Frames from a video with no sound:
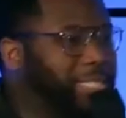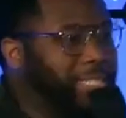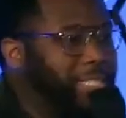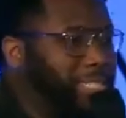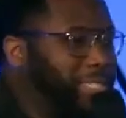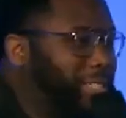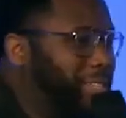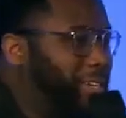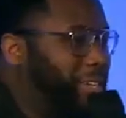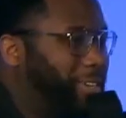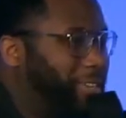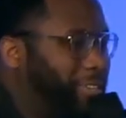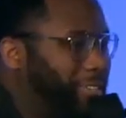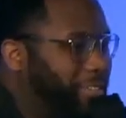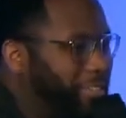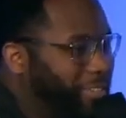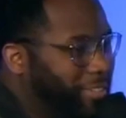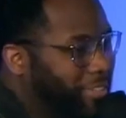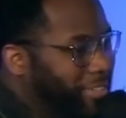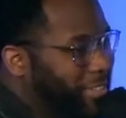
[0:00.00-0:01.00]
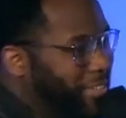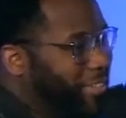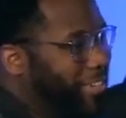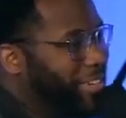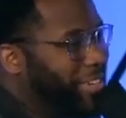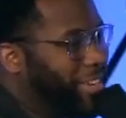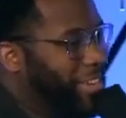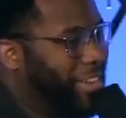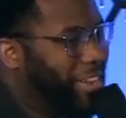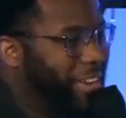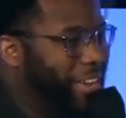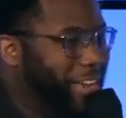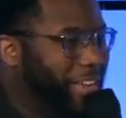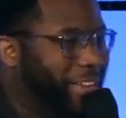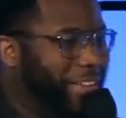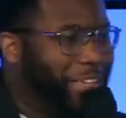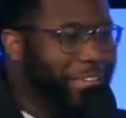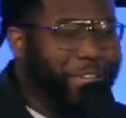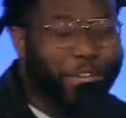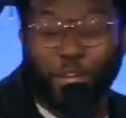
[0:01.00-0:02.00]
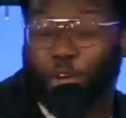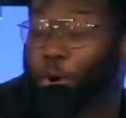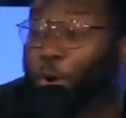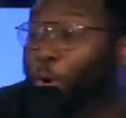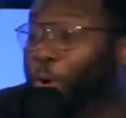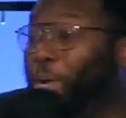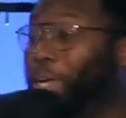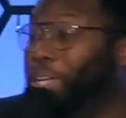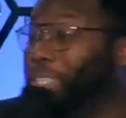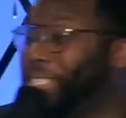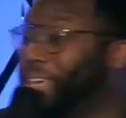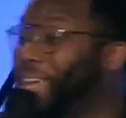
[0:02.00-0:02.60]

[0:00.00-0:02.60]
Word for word: and stuff. Cool, here's a